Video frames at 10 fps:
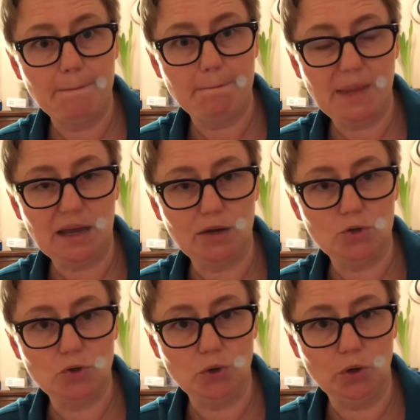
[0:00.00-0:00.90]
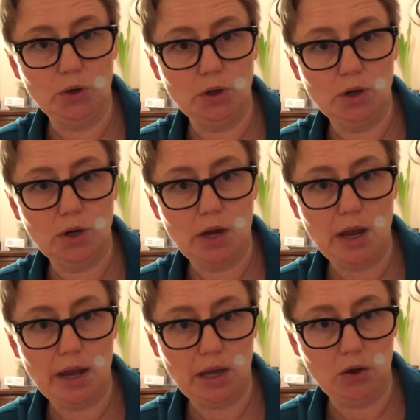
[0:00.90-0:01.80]
manage your
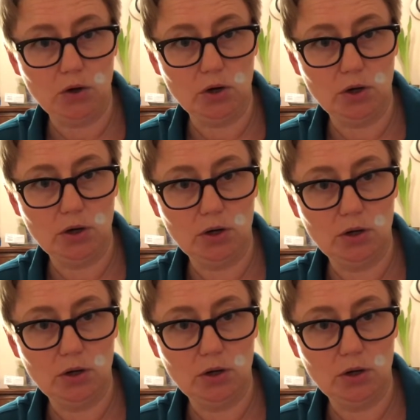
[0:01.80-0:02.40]
anger?